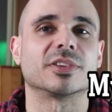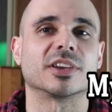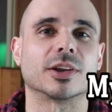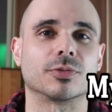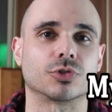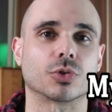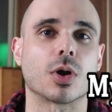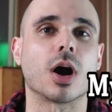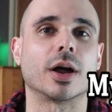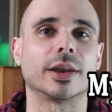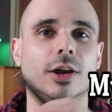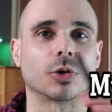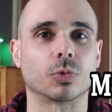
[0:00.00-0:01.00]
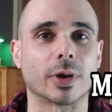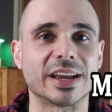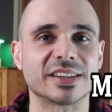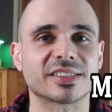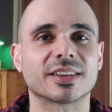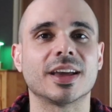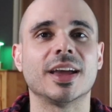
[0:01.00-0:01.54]
that I've drawn,
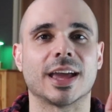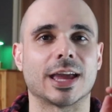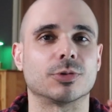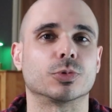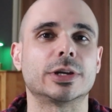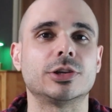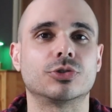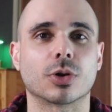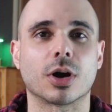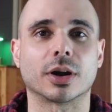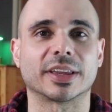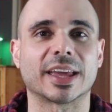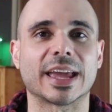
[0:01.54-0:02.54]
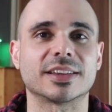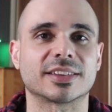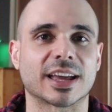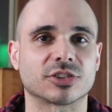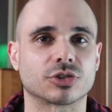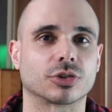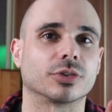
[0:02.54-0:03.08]
erased, and redrawn cake
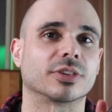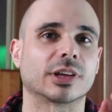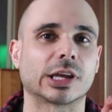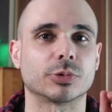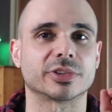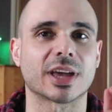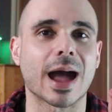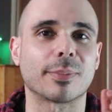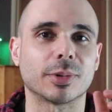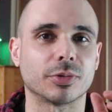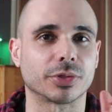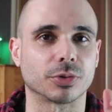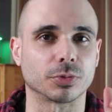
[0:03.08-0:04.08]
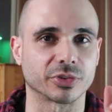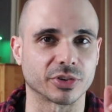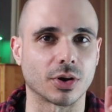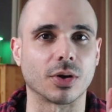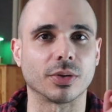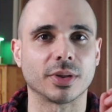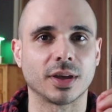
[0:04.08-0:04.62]
texture until I was happy with the
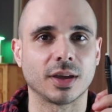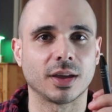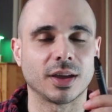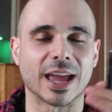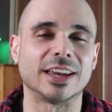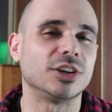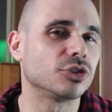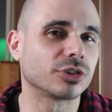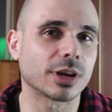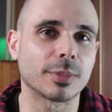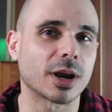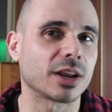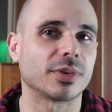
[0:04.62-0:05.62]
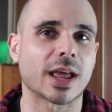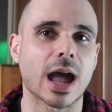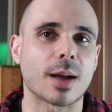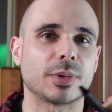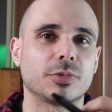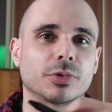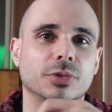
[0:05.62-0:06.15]
result. And usually I'm not even
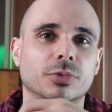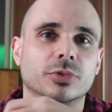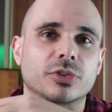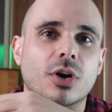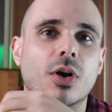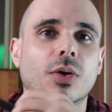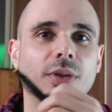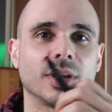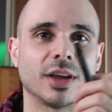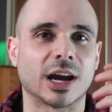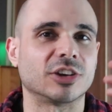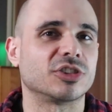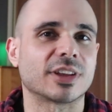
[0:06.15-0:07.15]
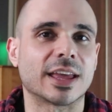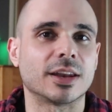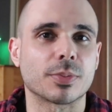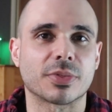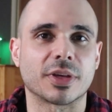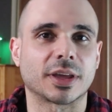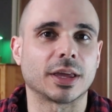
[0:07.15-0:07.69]
happy with the result, I just end up
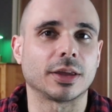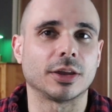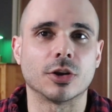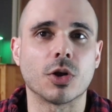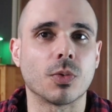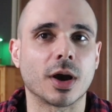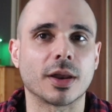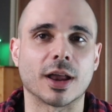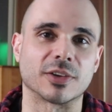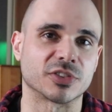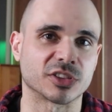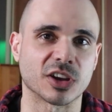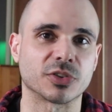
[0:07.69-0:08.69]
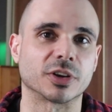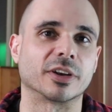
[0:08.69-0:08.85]
thinking, you know what, I've suffered